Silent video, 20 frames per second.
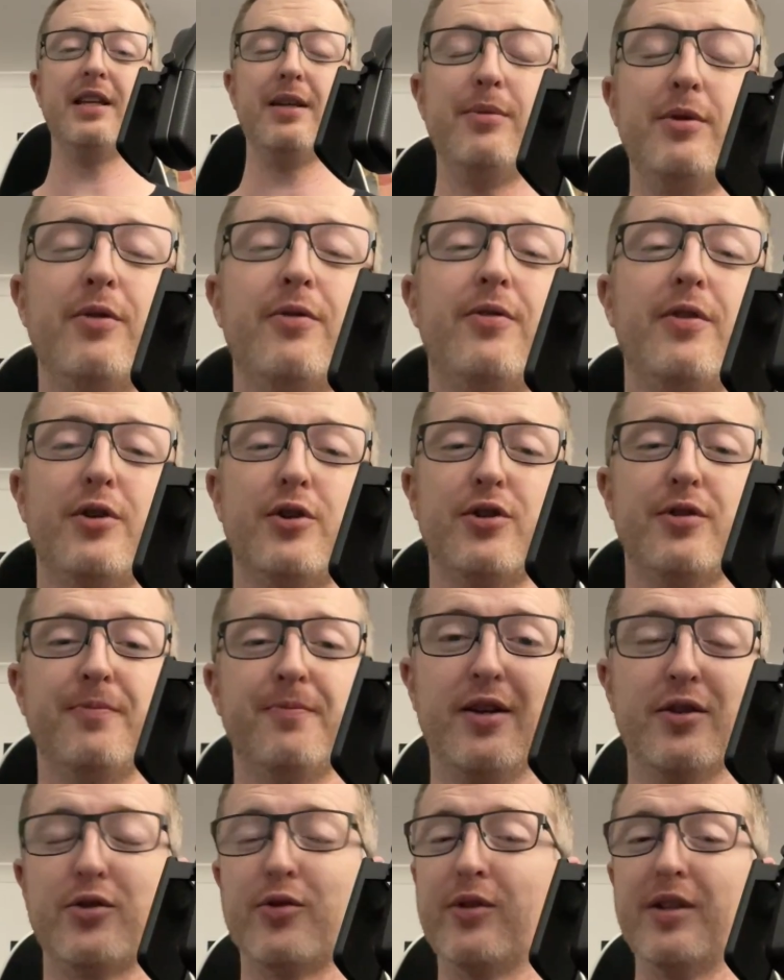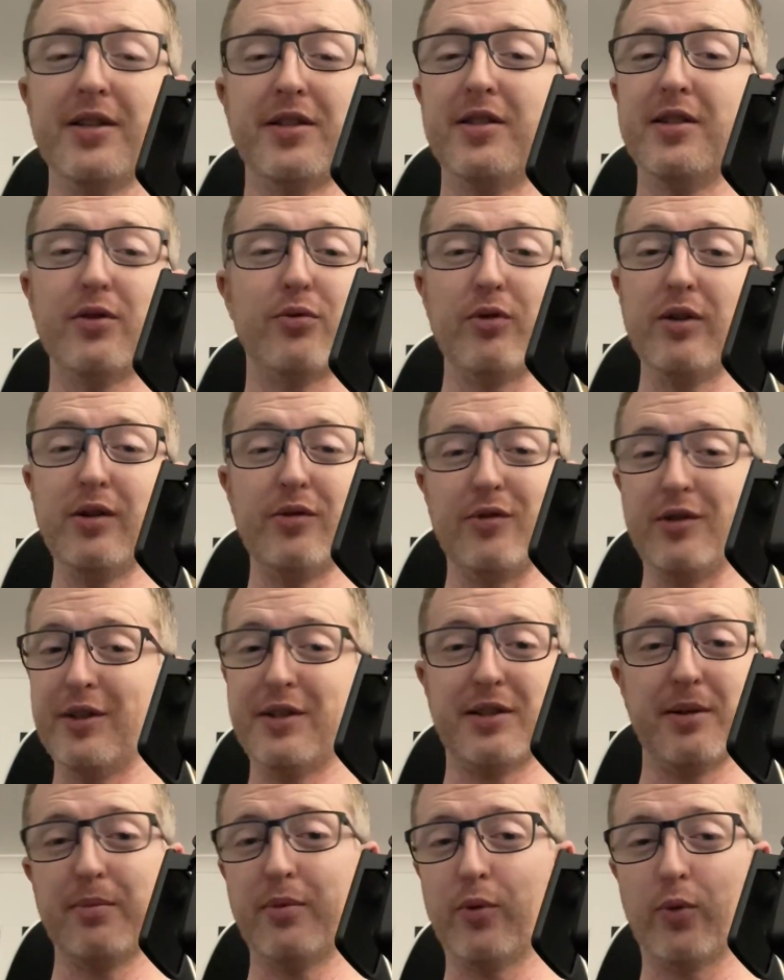email function. So this is a really, really
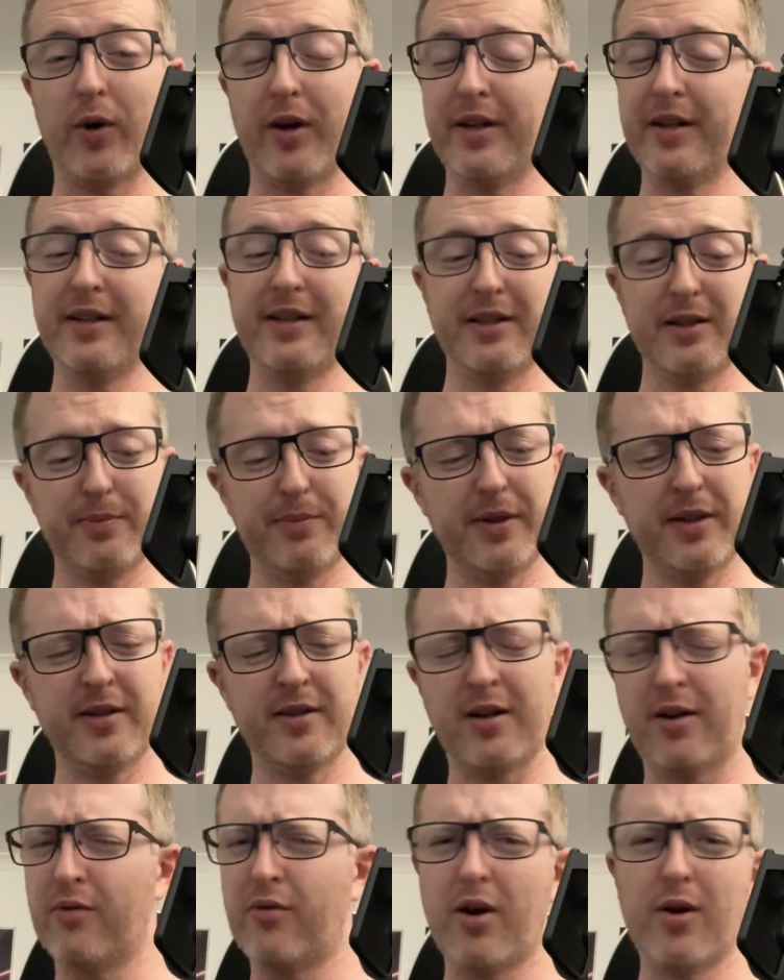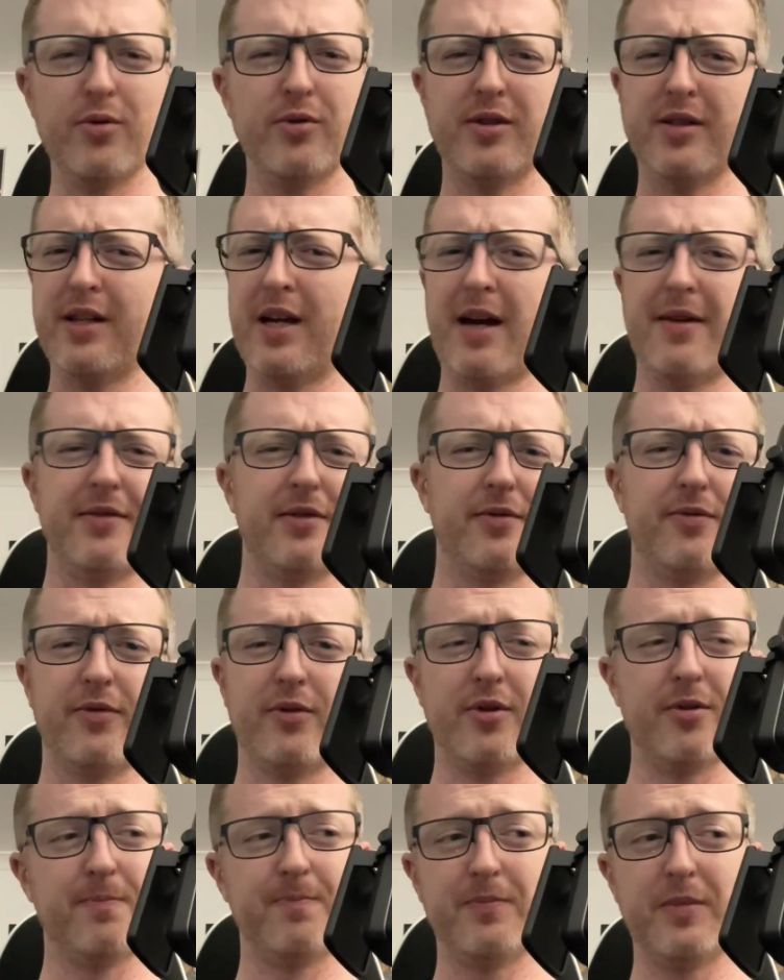simple one, and it's been around in Avid
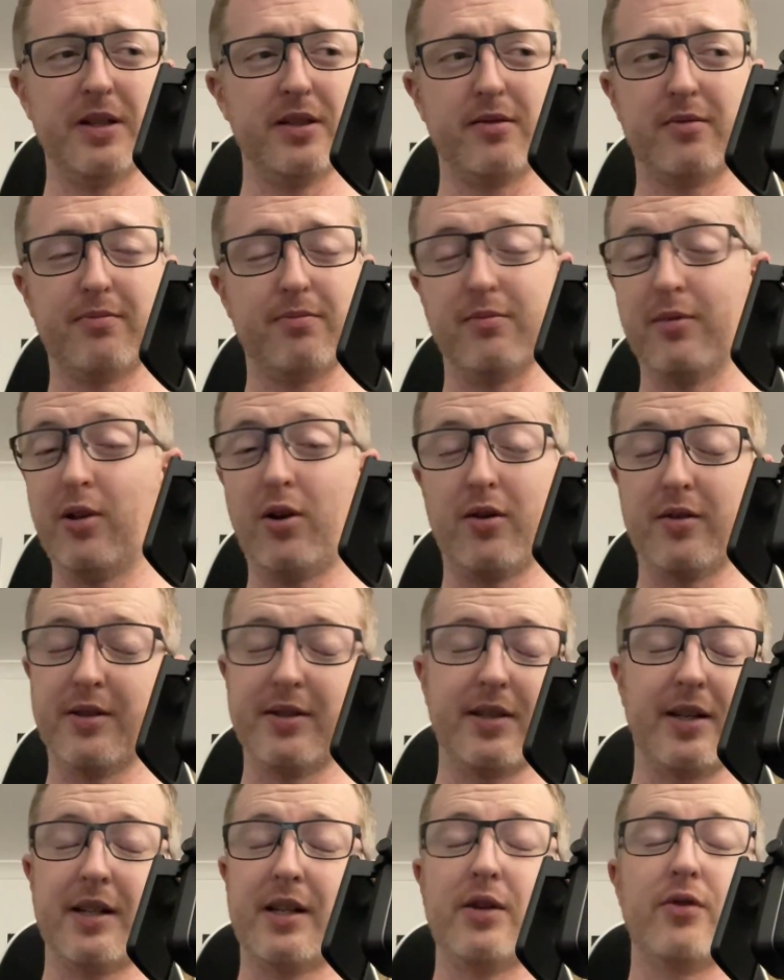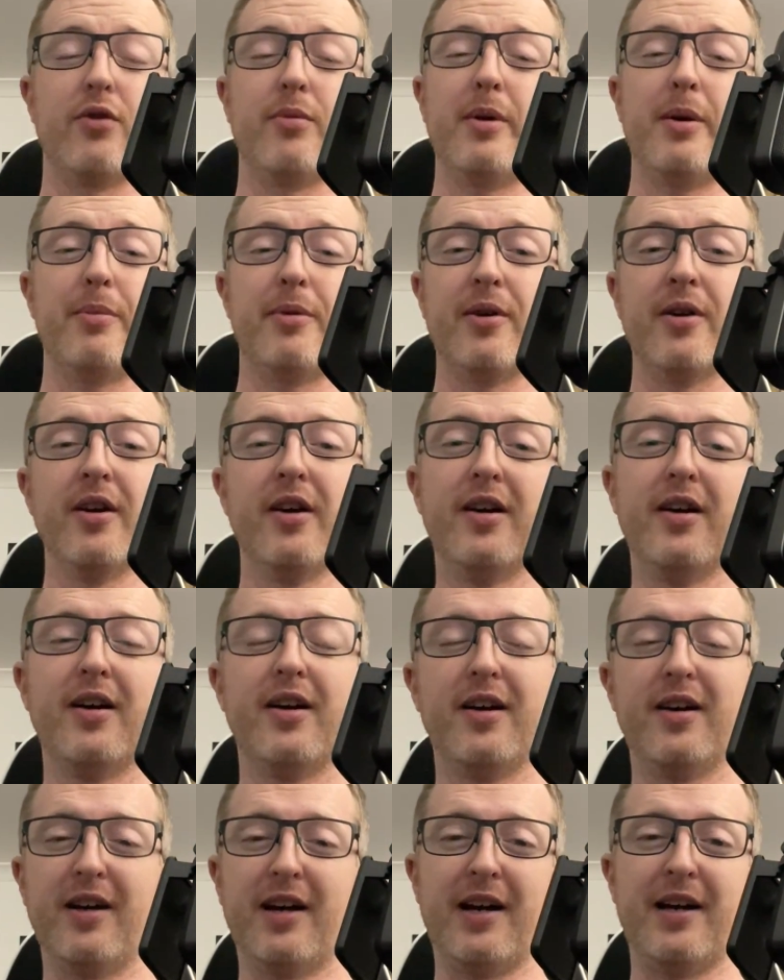for as long as I can remember.
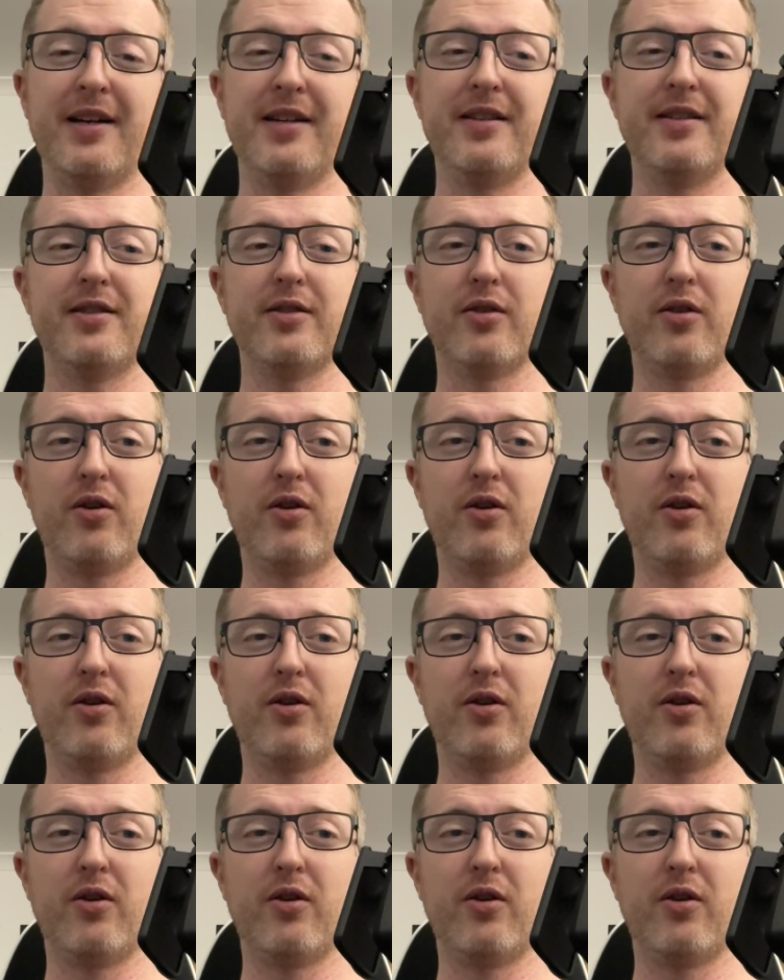And